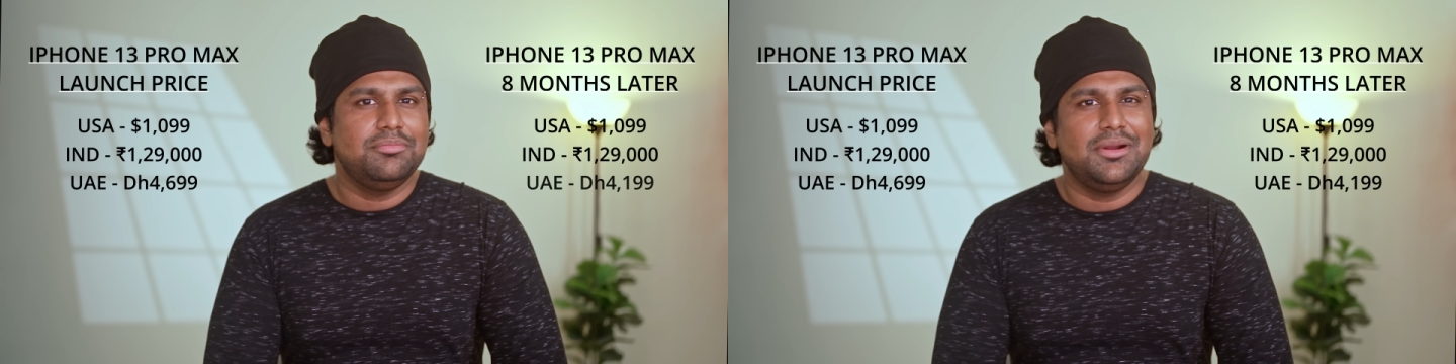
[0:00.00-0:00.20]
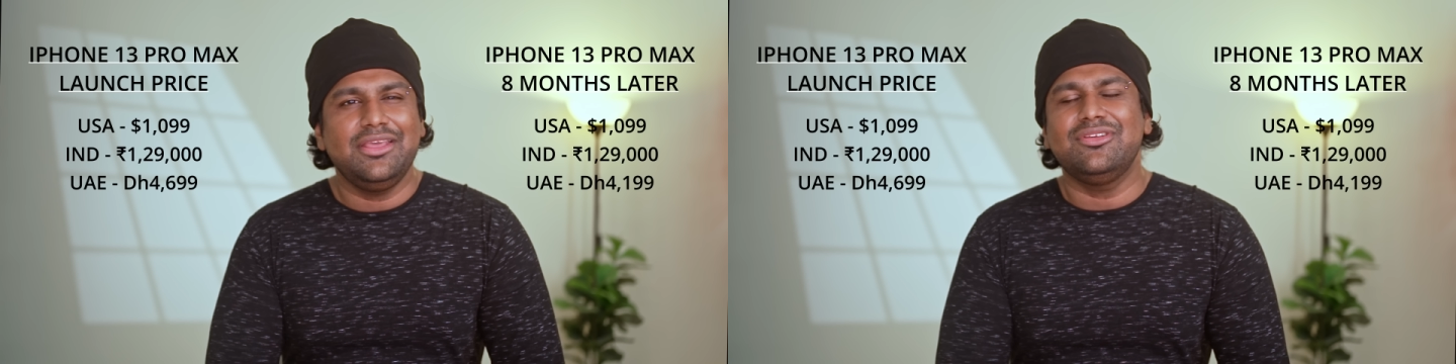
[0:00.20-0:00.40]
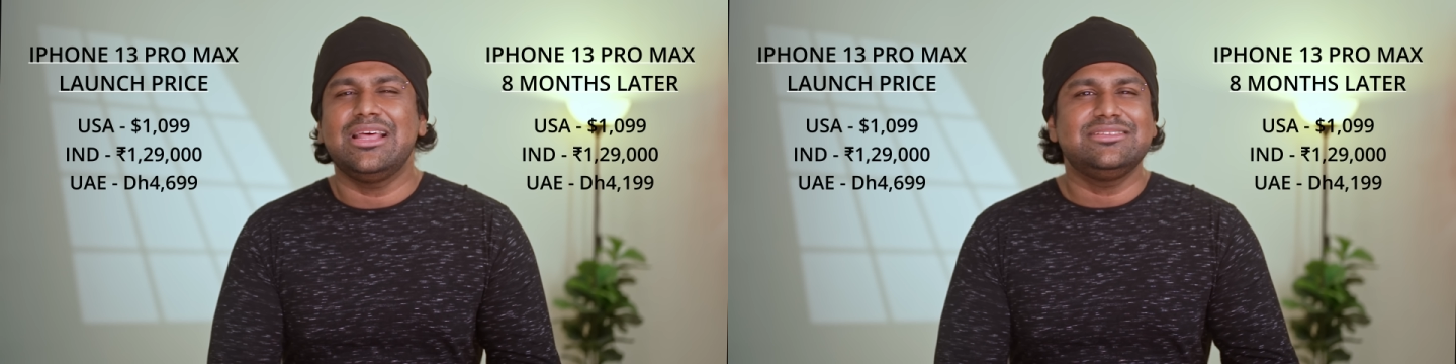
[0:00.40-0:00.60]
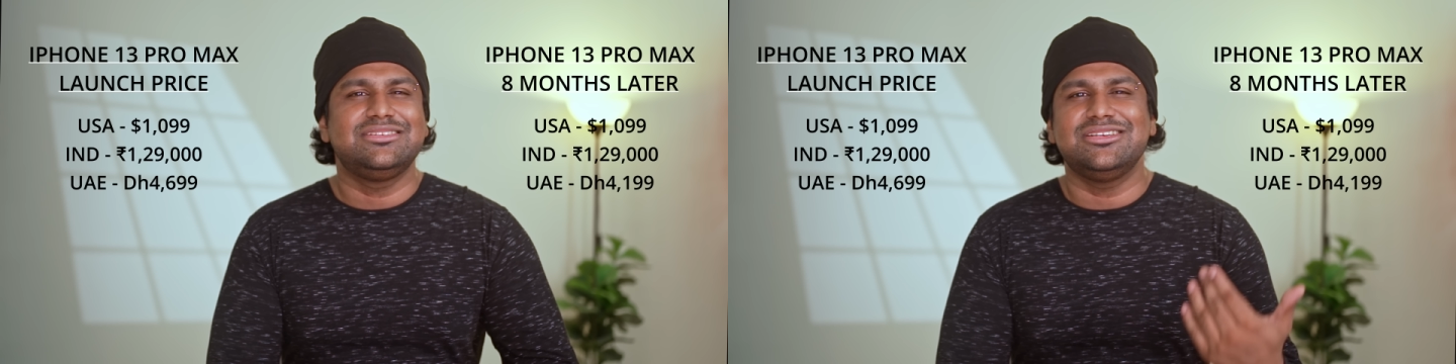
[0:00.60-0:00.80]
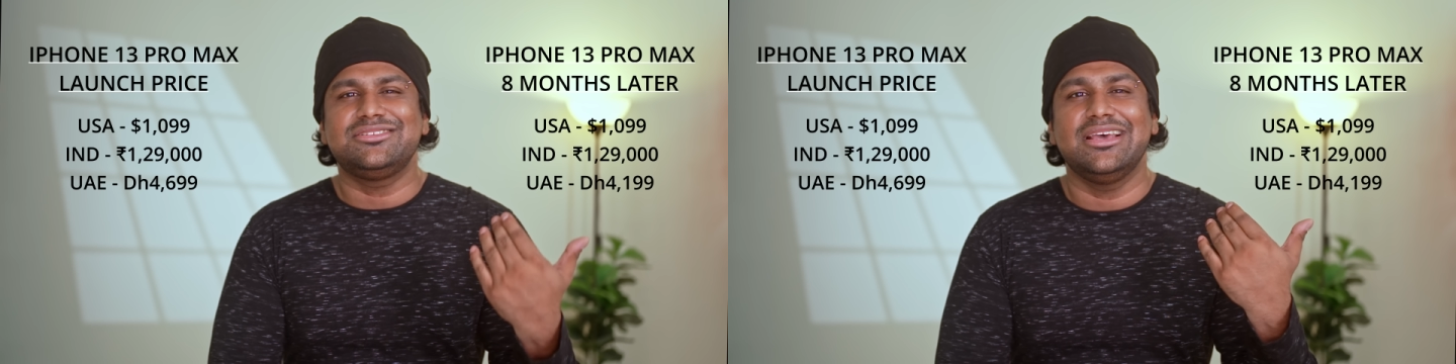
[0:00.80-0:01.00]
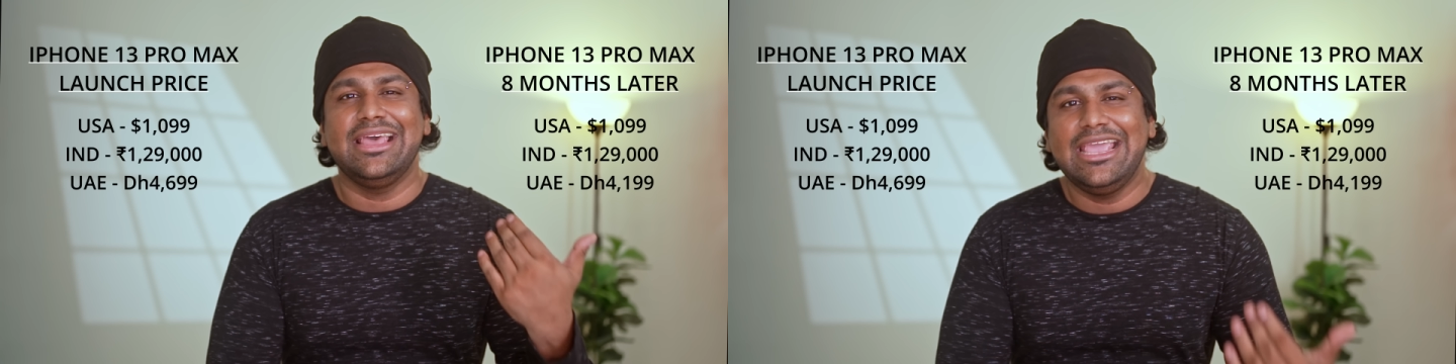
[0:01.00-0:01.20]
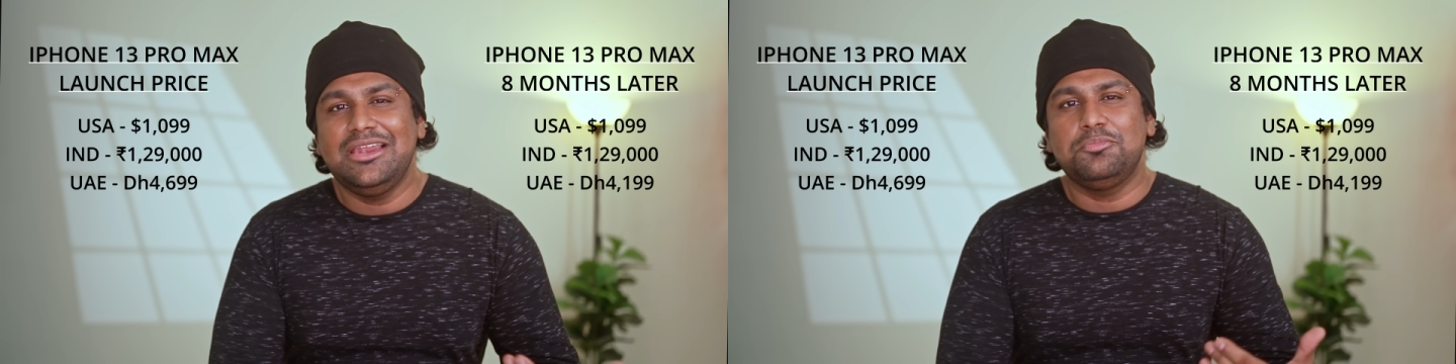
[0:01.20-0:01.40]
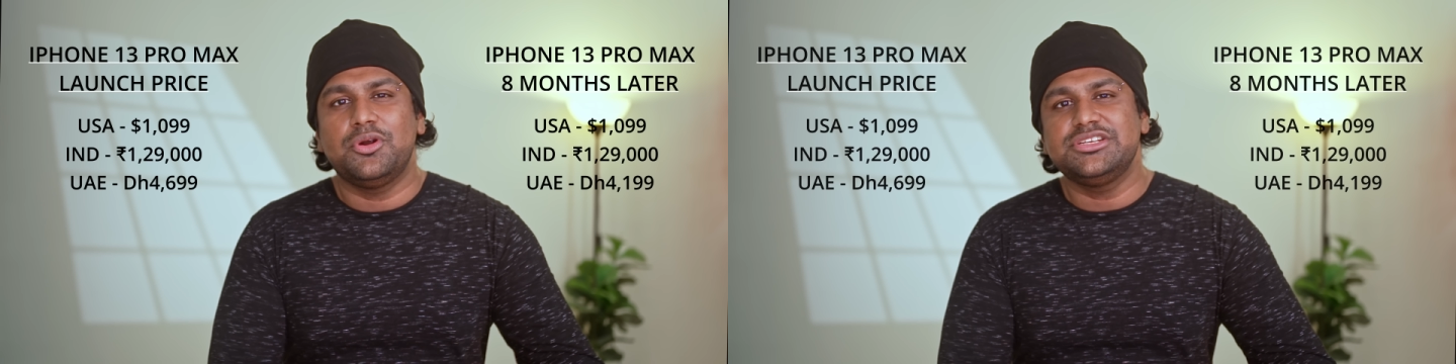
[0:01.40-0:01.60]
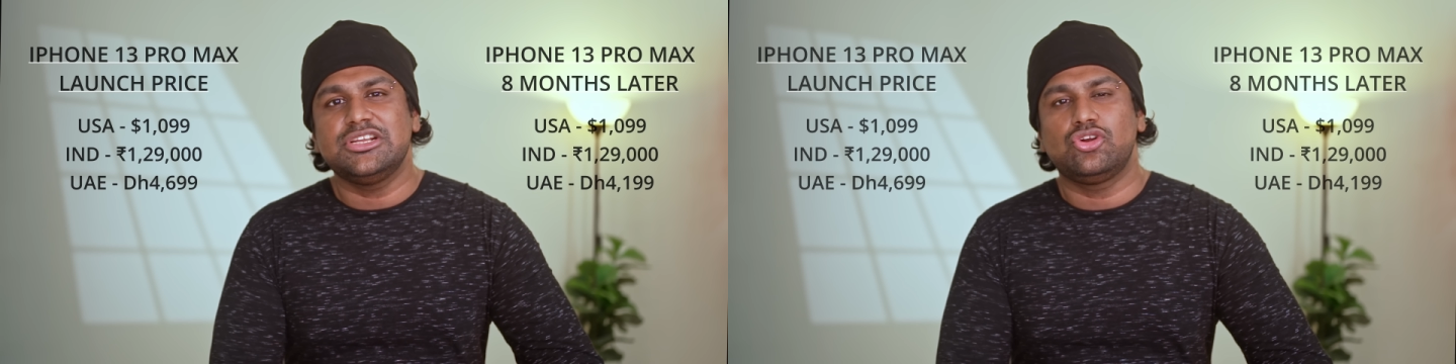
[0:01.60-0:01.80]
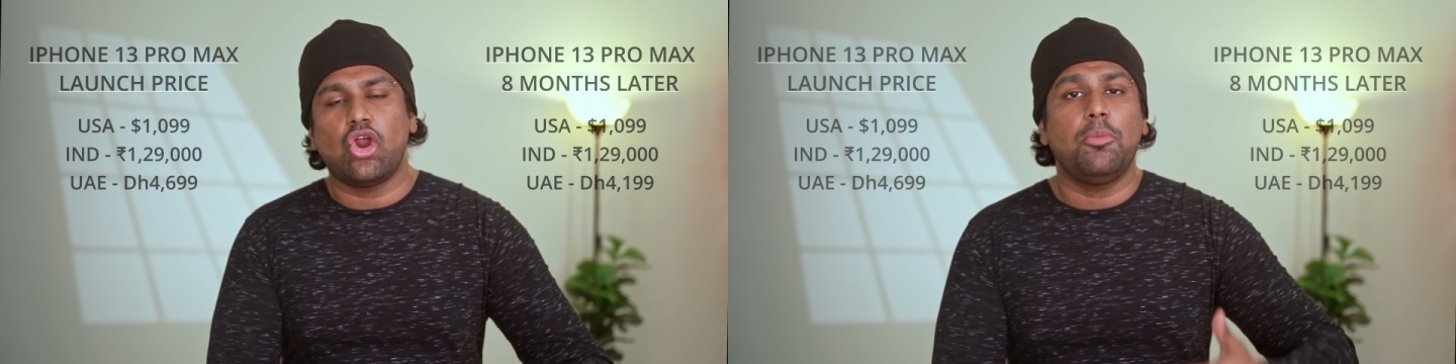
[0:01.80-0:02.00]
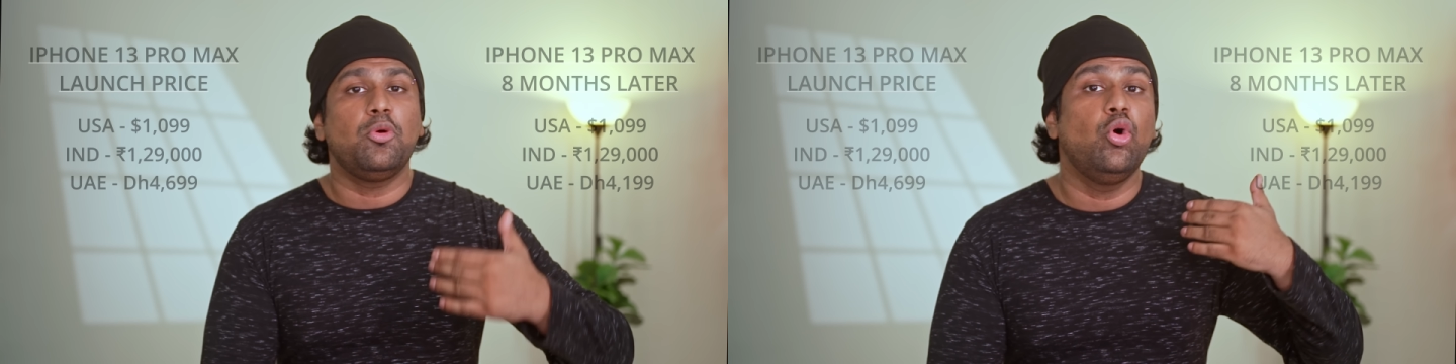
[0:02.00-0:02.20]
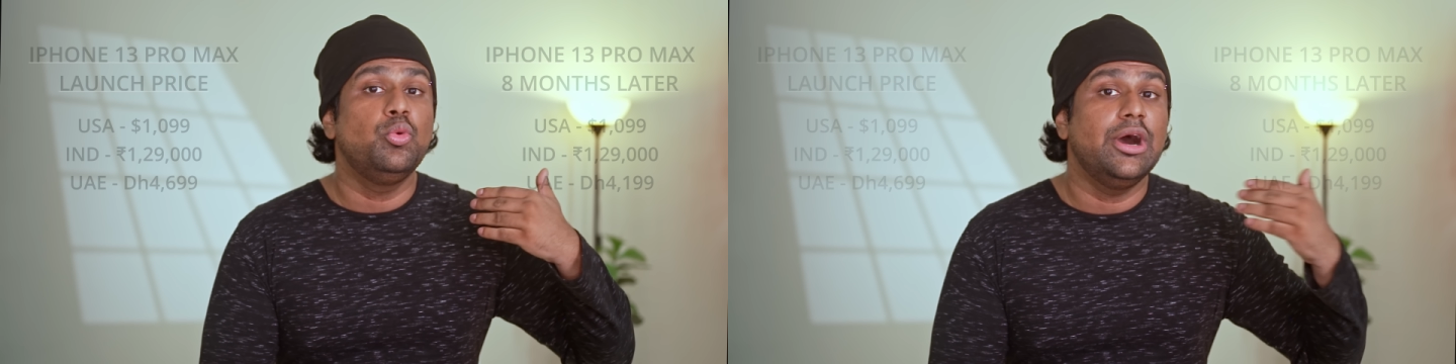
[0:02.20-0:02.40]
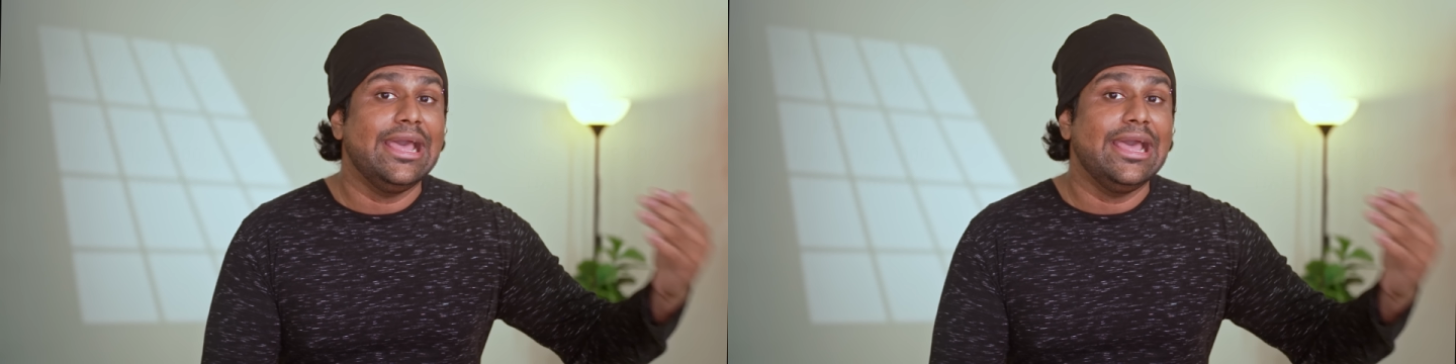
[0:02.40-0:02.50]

but even that's just an 8% drop over